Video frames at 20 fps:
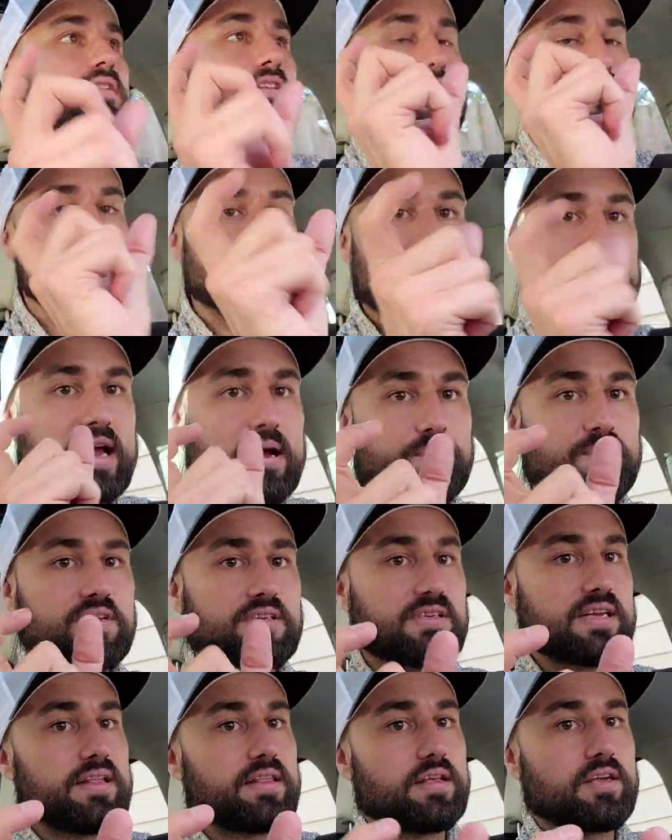then you take a
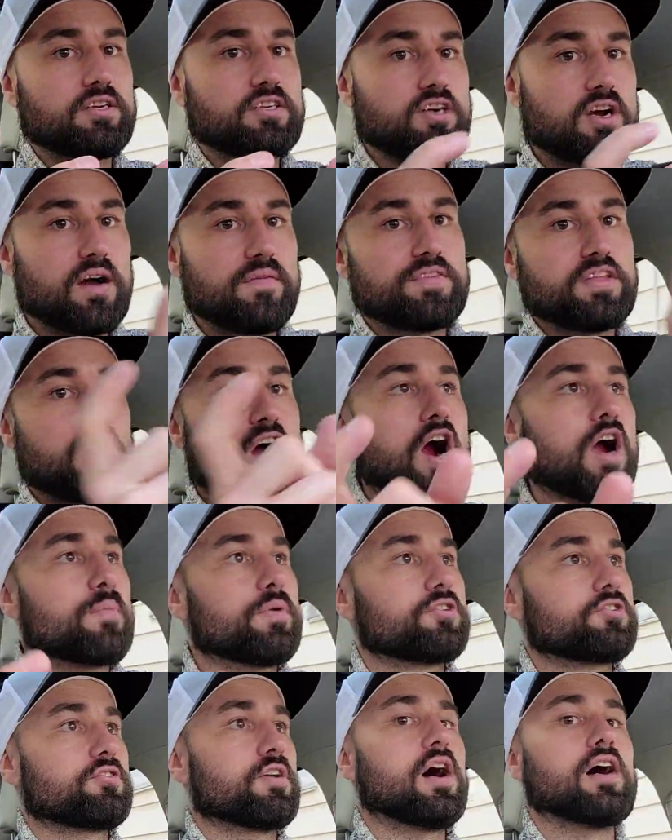percentage off the
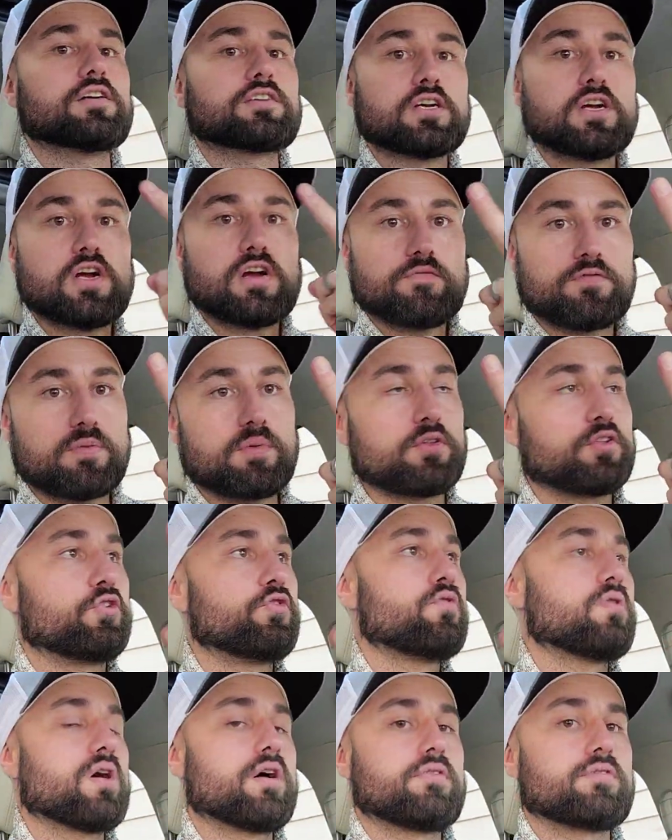arbitrage from the
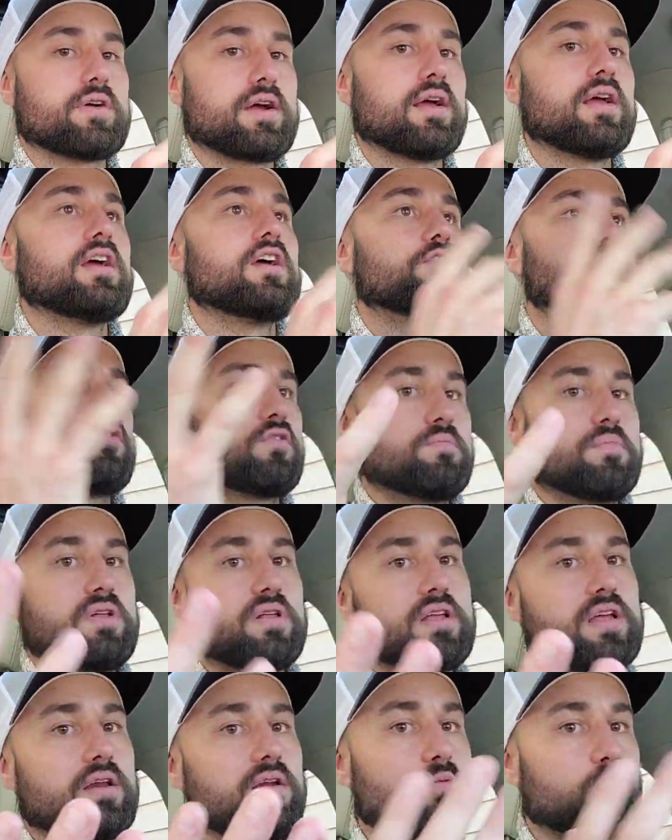two hundred to a
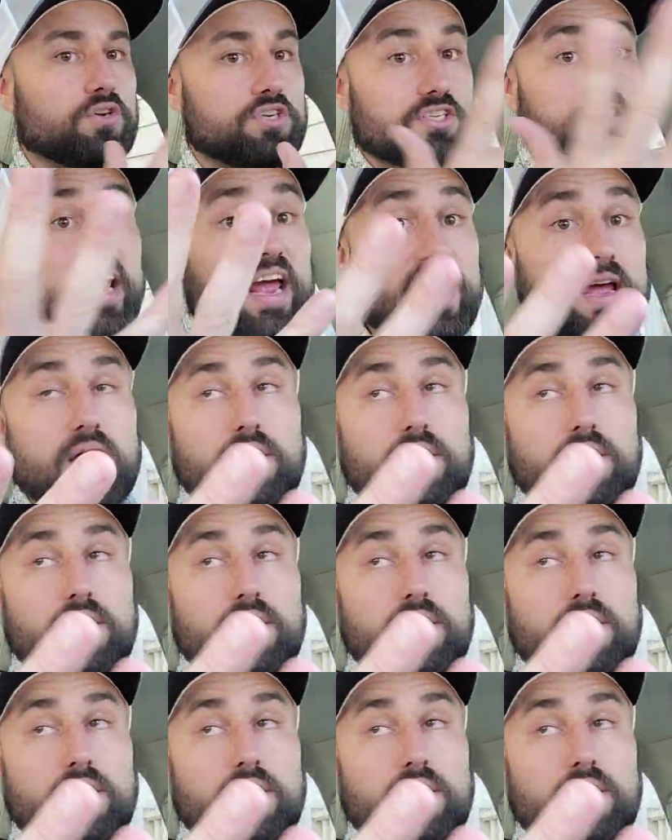million, which is eight